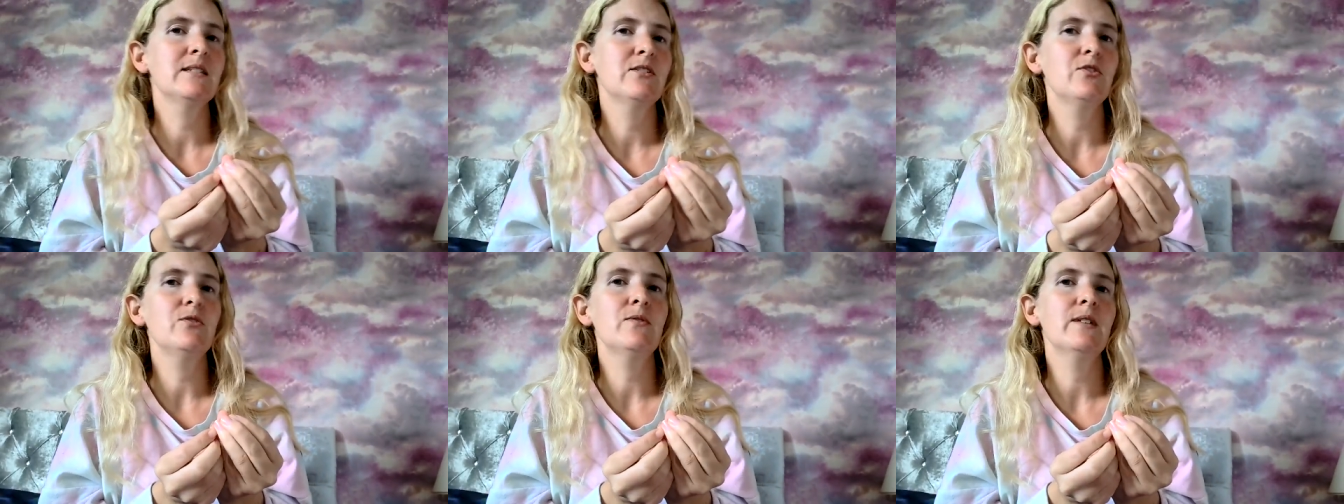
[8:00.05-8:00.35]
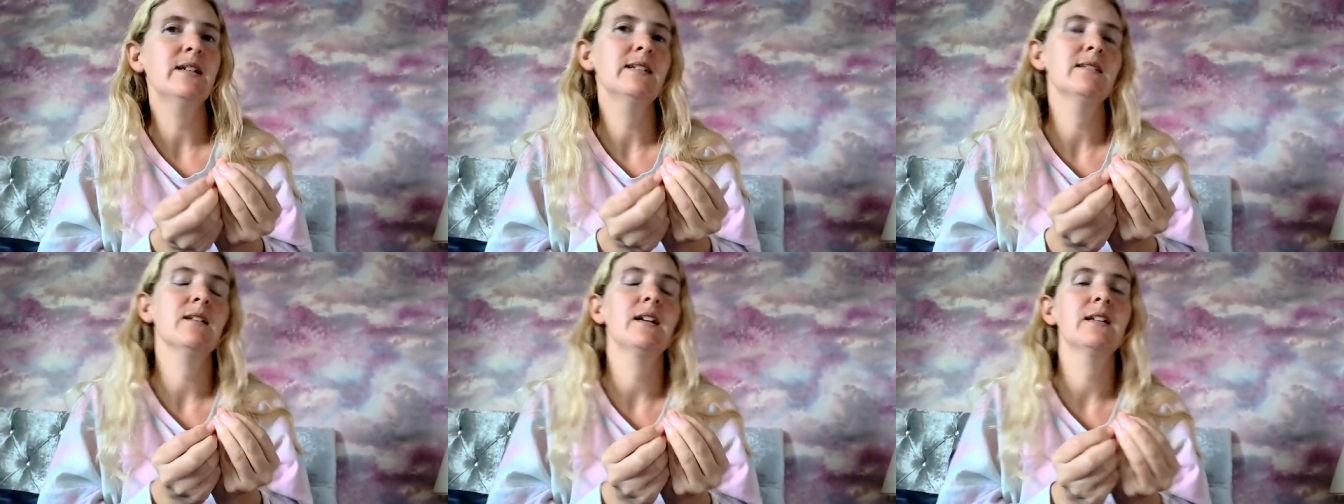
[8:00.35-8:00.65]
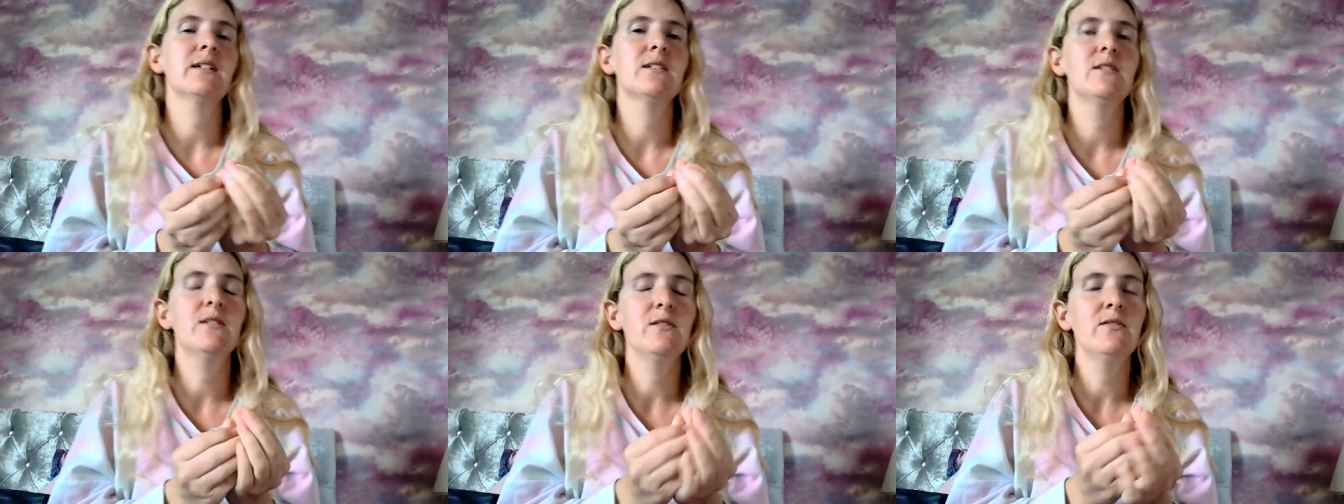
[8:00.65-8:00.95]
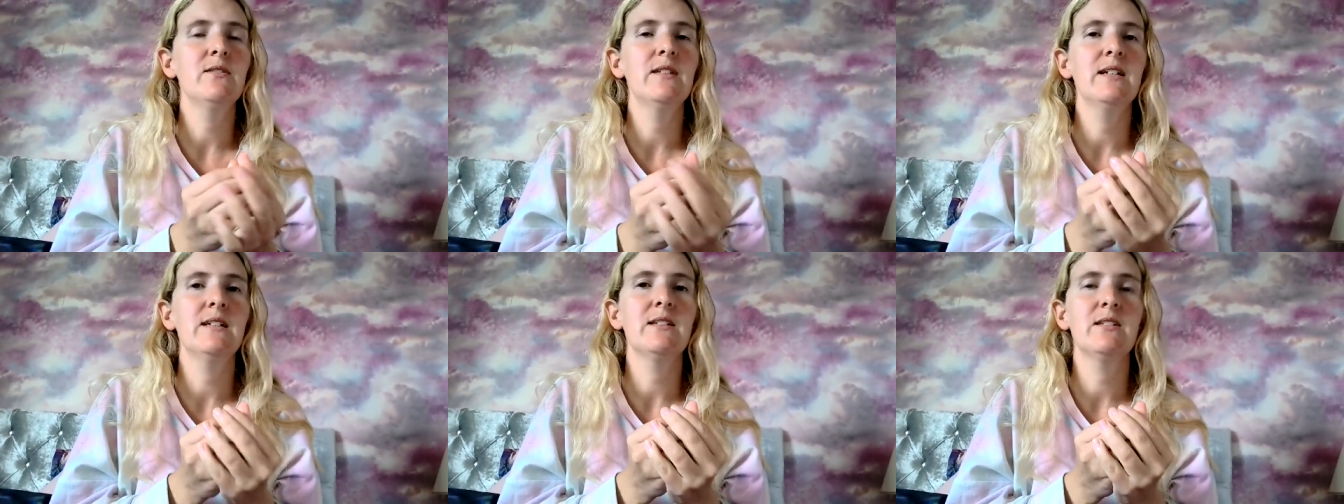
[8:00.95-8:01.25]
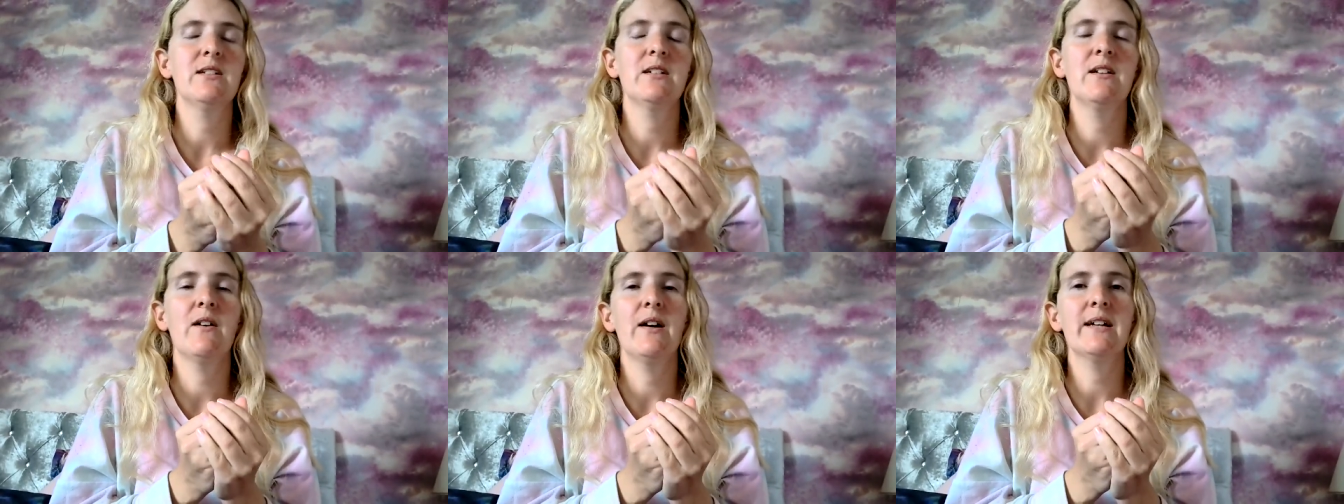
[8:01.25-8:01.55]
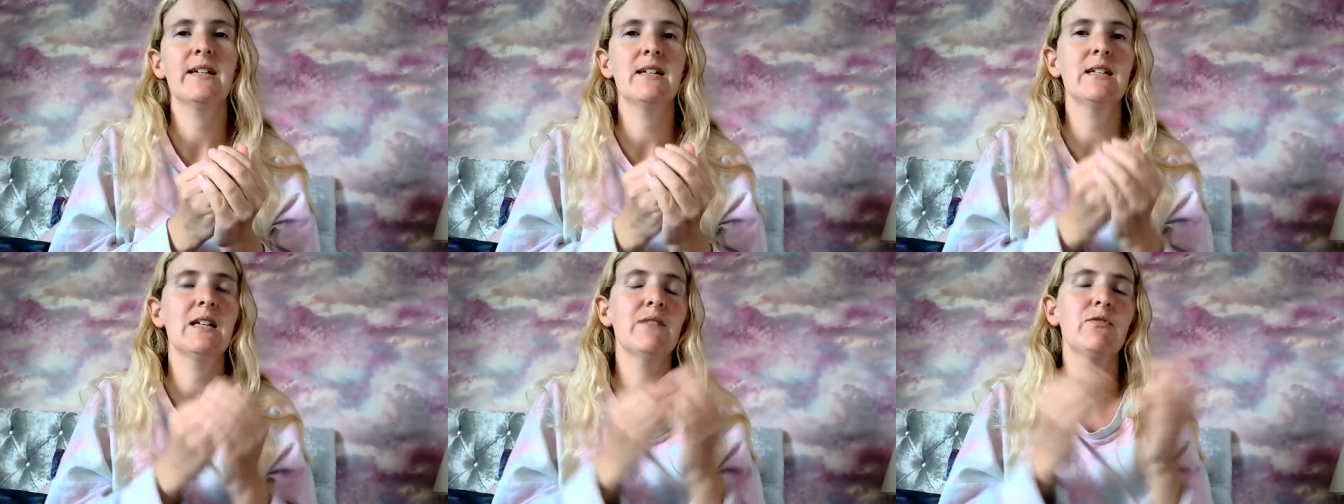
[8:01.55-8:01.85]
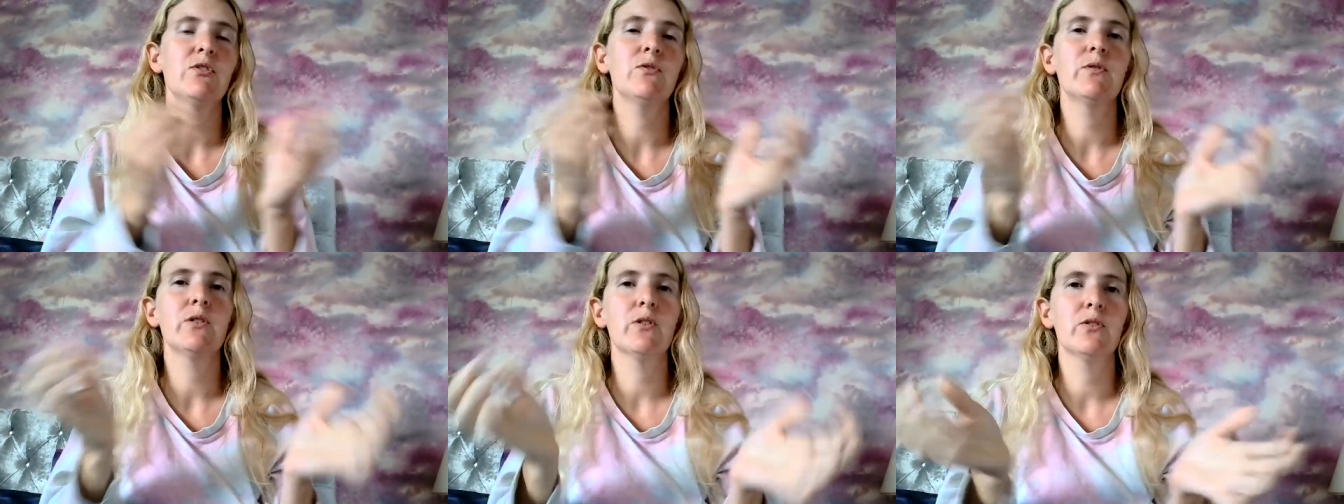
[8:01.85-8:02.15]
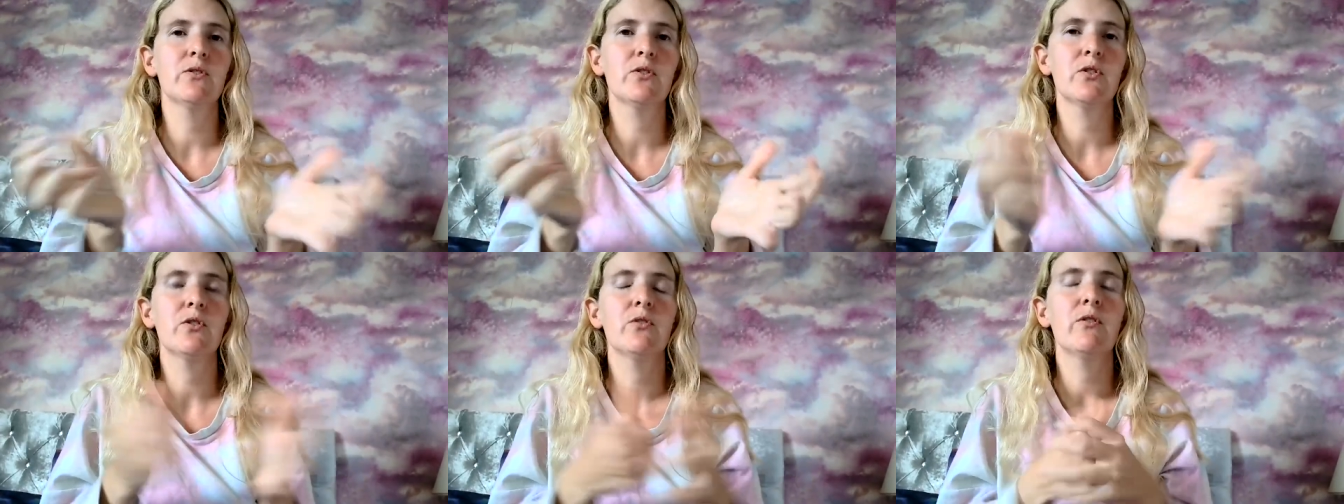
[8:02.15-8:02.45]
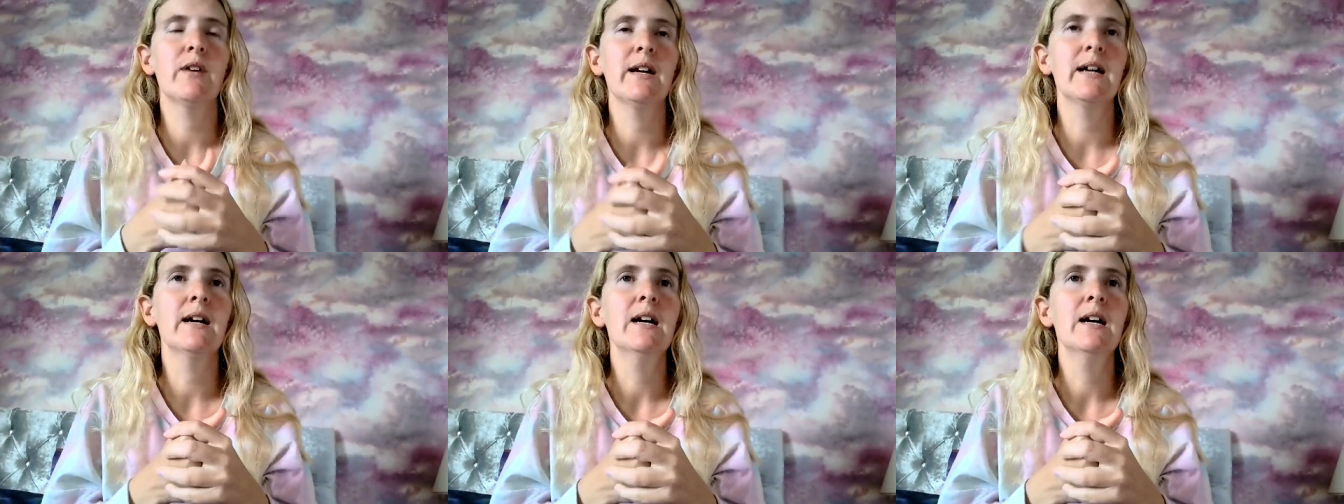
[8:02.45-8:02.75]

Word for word: do this i can do this you know i can give you a good career